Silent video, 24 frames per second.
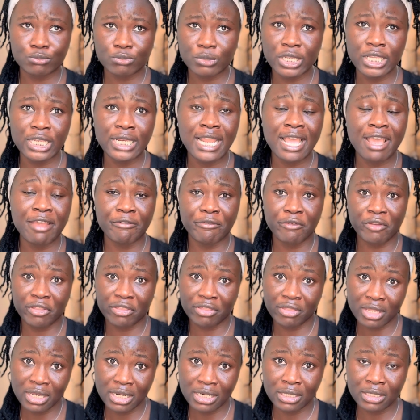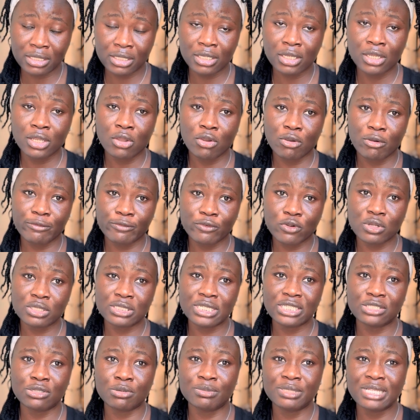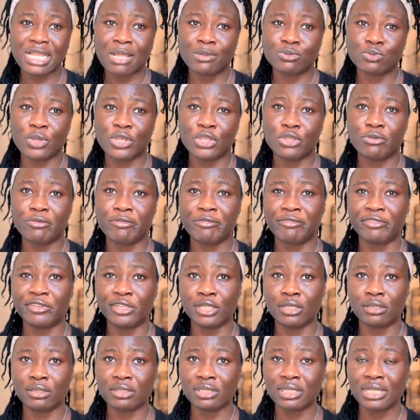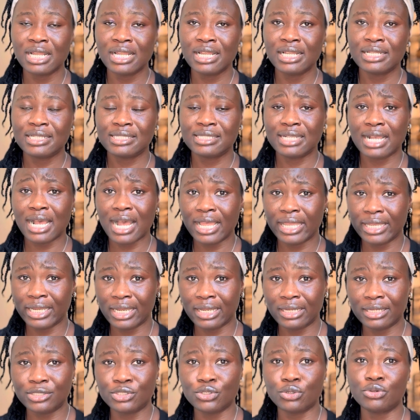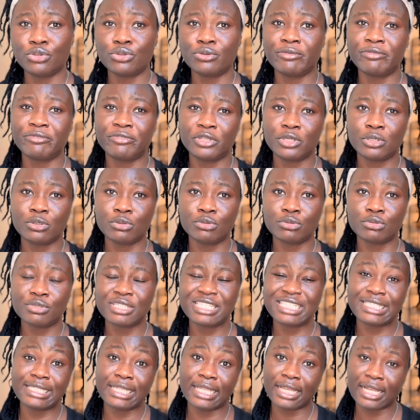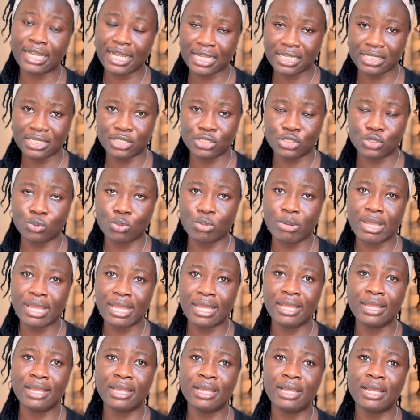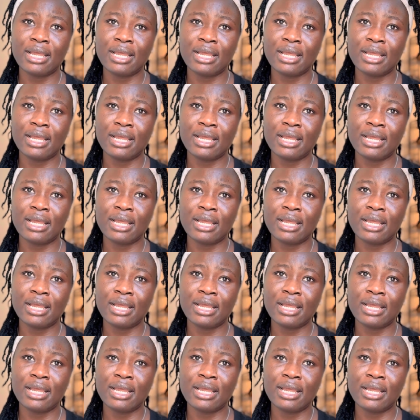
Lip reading: in everything, of course, there's sometimes when you feel tired or you feel sick, as it were.